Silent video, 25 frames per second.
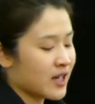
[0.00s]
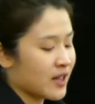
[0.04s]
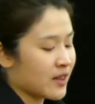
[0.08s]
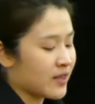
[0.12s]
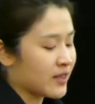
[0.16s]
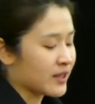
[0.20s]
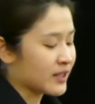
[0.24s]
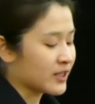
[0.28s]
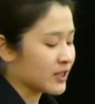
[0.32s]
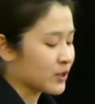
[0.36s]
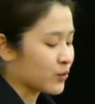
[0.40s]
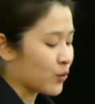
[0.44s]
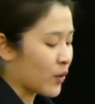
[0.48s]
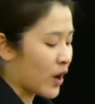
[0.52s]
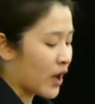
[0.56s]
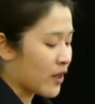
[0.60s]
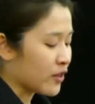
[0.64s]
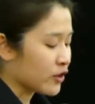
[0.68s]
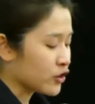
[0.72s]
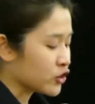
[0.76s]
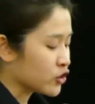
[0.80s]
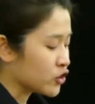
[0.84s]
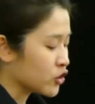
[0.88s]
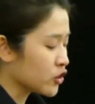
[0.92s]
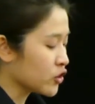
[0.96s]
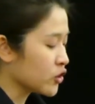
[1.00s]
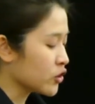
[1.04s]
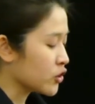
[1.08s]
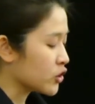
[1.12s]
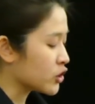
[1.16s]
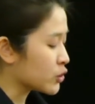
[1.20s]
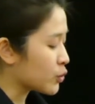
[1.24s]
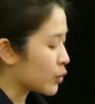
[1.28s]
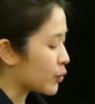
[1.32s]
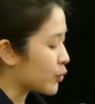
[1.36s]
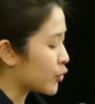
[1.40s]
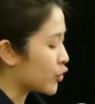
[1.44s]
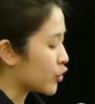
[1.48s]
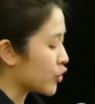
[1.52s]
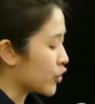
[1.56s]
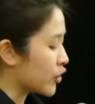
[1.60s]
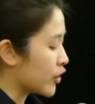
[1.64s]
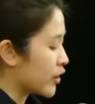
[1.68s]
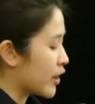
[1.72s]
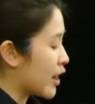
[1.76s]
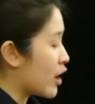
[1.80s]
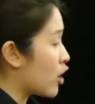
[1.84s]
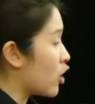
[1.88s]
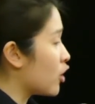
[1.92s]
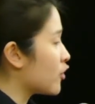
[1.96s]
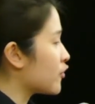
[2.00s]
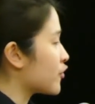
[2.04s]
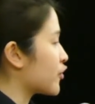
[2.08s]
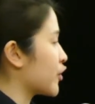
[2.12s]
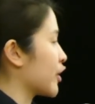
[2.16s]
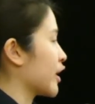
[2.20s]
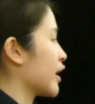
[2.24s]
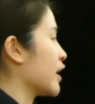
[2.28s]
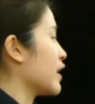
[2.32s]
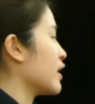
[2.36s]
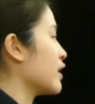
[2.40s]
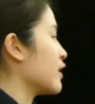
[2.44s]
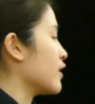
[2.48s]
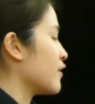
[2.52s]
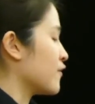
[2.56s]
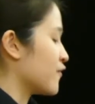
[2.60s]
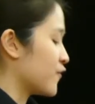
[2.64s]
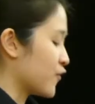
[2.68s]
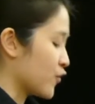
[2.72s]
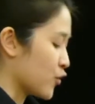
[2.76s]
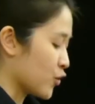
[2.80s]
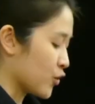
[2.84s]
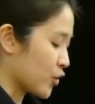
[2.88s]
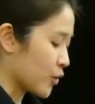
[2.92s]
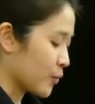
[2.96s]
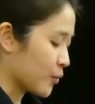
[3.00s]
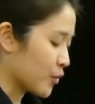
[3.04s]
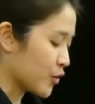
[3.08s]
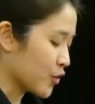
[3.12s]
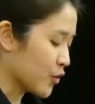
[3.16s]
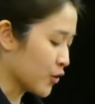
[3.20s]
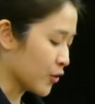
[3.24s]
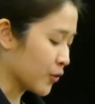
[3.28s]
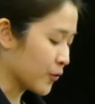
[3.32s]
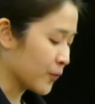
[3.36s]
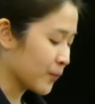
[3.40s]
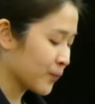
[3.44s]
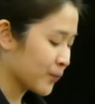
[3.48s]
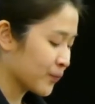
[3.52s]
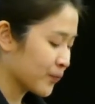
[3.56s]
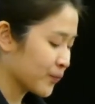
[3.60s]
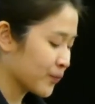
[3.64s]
This is where the Jews put their offering in for the poor.